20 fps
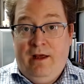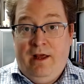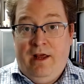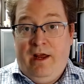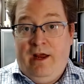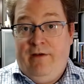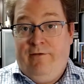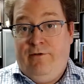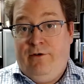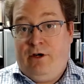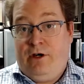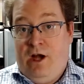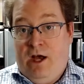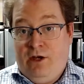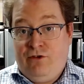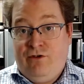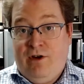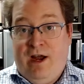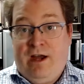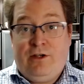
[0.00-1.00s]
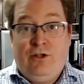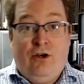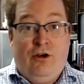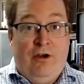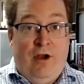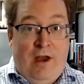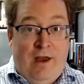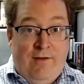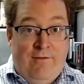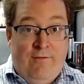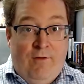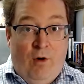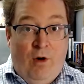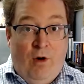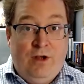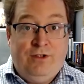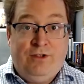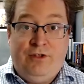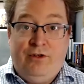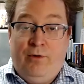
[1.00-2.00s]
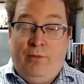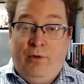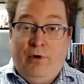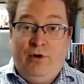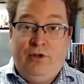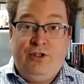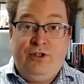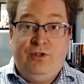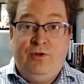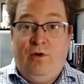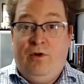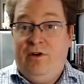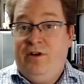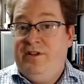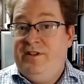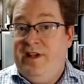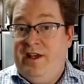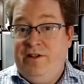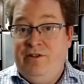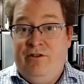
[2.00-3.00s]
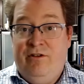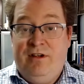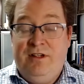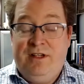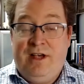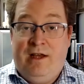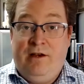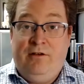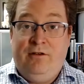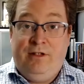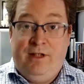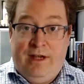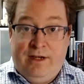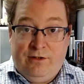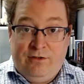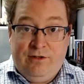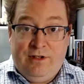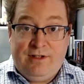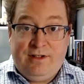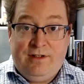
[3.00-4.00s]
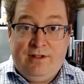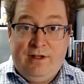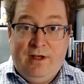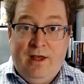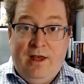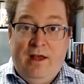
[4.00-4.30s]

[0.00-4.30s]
If your contract or your invoice or your purchase order says you're entitled to interest,